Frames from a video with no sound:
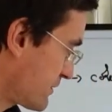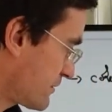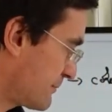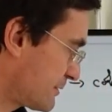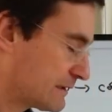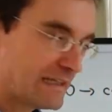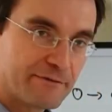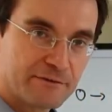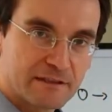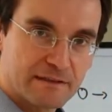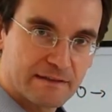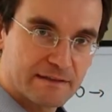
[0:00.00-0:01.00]
term on the
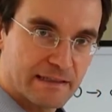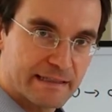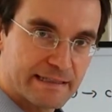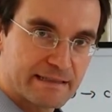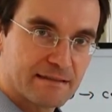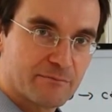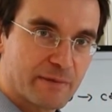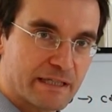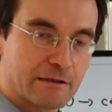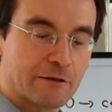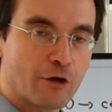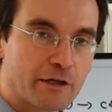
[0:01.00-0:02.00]
left-hand side by
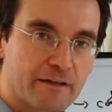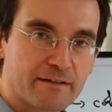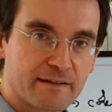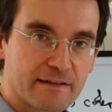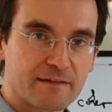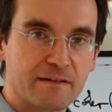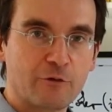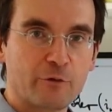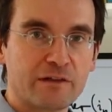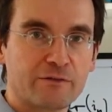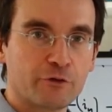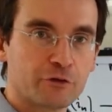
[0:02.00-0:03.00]
the long exact
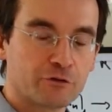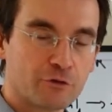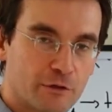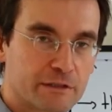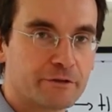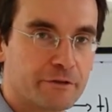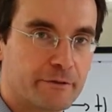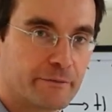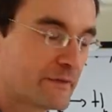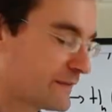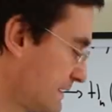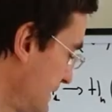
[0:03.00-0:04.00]
sequence for the Tor
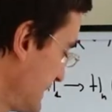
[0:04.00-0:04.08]
terms